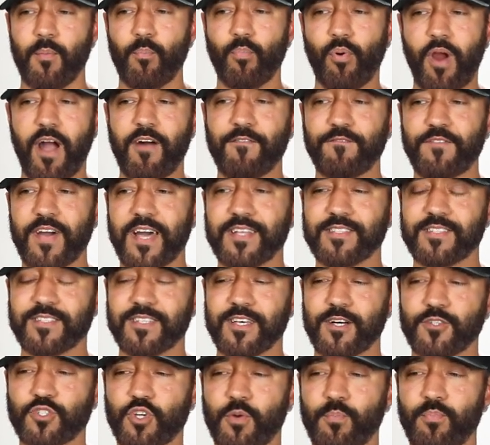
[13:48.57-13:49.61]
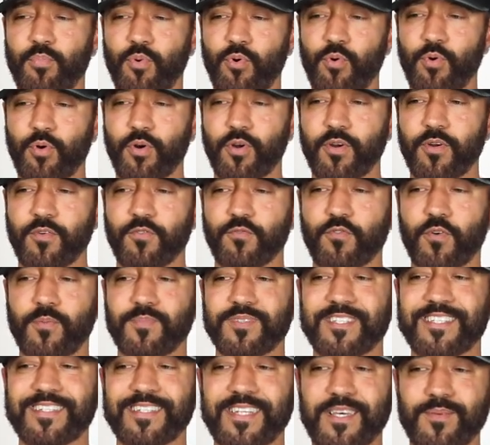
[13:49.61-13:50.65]
Brown fat cells are born from
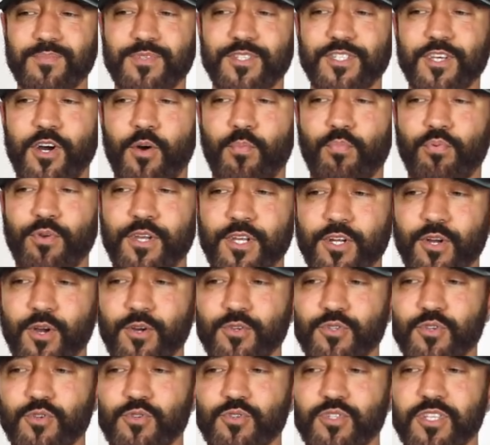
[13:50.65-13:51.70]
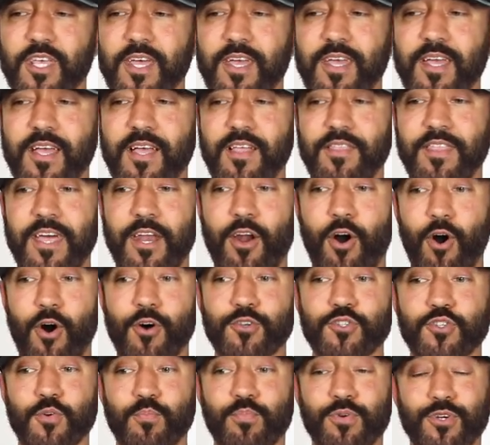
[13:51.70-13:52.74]
stem cell precursors that
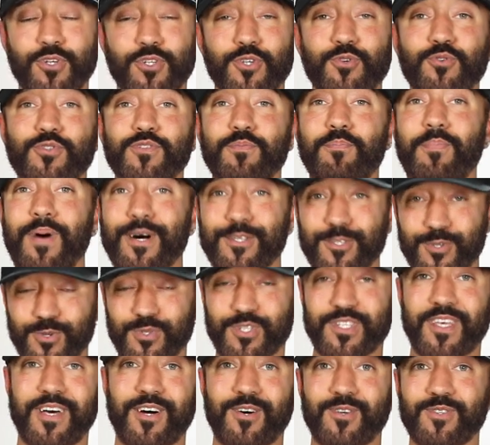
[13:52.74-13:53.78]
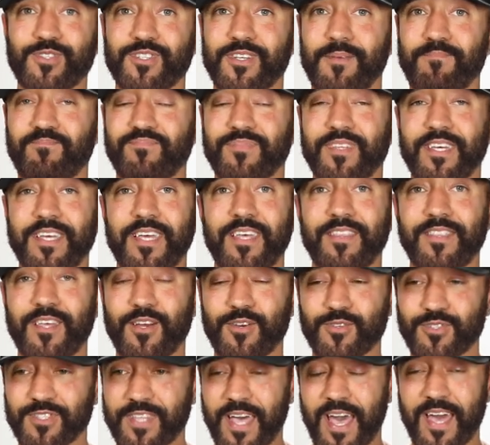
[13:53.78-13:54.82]
also produce muscle cells. Again,
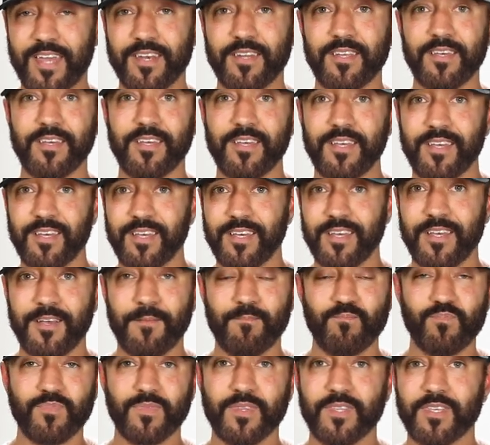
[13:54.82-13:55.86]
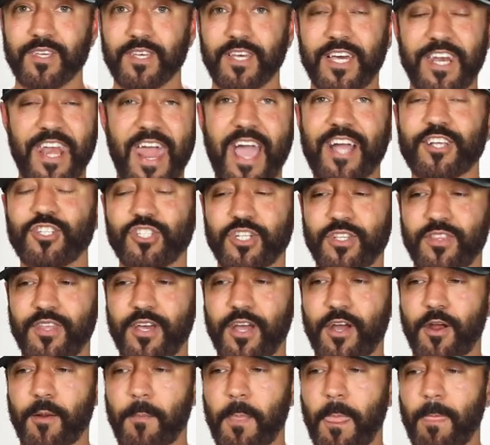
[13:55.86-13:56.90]
there's that connection
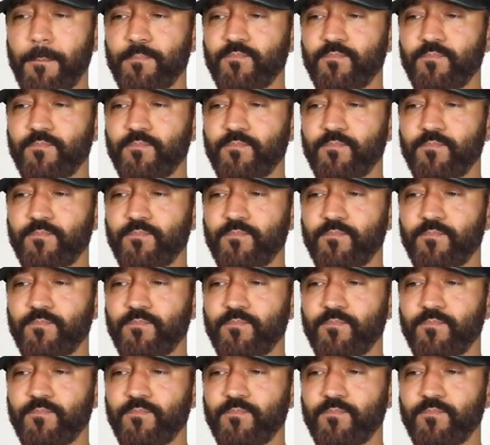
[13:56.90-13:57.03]
there.